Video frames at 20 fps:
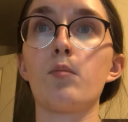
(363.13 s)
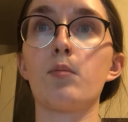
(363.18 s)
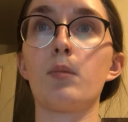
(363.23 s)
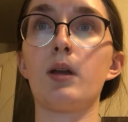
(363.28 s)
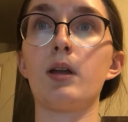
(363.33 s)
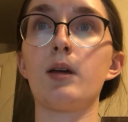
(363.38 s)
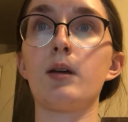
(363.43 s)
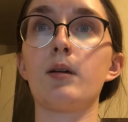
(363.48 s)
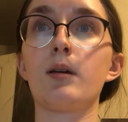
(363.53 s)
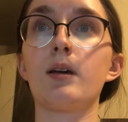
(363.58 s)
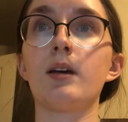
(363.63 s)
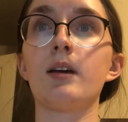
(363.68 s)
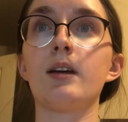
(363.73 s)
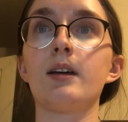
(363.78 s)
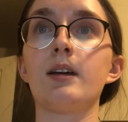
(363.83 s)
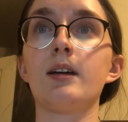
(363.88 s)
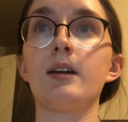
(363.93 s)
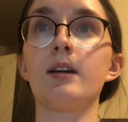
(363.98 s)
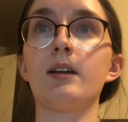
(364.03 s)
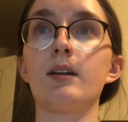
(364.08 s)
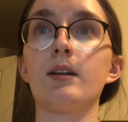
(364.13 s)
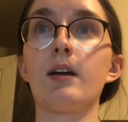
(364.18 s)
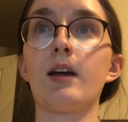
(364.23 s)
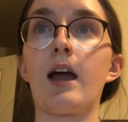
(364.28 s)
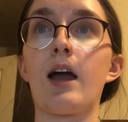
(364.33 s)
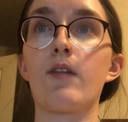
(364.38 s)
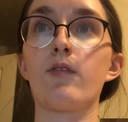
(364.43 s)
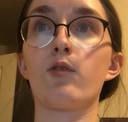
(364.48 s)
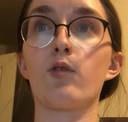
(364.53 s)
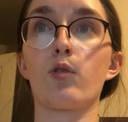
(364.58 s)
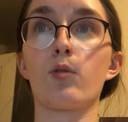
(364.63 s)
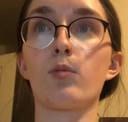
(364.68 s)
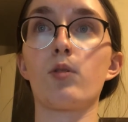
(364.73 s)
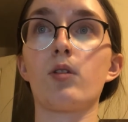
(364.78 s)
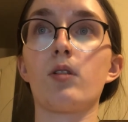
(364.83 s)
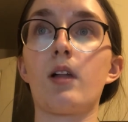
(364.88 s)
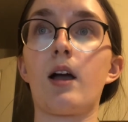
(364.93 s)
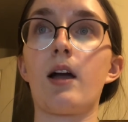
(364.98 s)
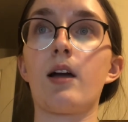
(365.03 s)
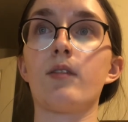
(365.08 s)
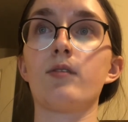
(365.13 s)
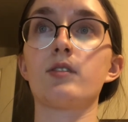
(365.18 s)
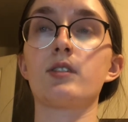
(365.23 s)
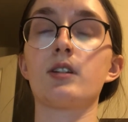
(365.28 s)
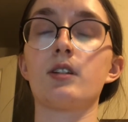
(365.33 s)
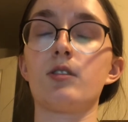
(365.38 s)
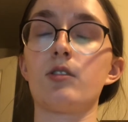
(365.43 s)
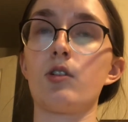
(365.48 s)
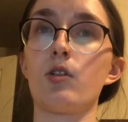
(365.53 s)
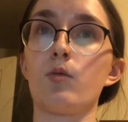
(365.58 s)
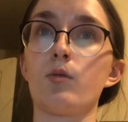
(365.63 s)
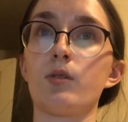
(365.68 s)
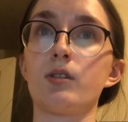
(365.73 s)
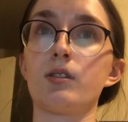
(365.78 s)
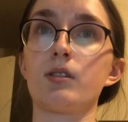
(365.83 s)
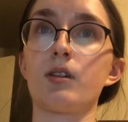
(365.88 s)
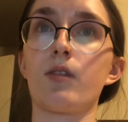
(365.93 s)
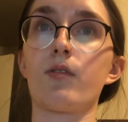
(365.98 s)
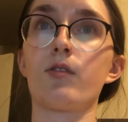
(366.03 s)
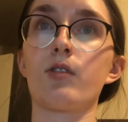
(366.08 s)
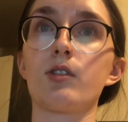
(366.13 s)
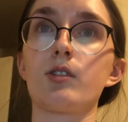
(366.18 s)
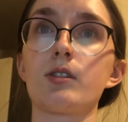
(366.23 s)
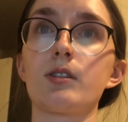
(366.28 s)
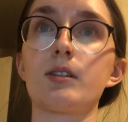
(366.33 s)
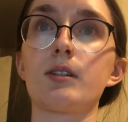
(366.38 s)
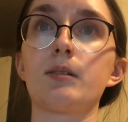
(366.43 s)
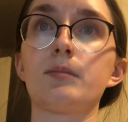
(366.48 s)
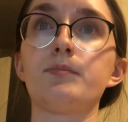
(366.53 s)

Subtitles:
many have normal lives and no one suffers.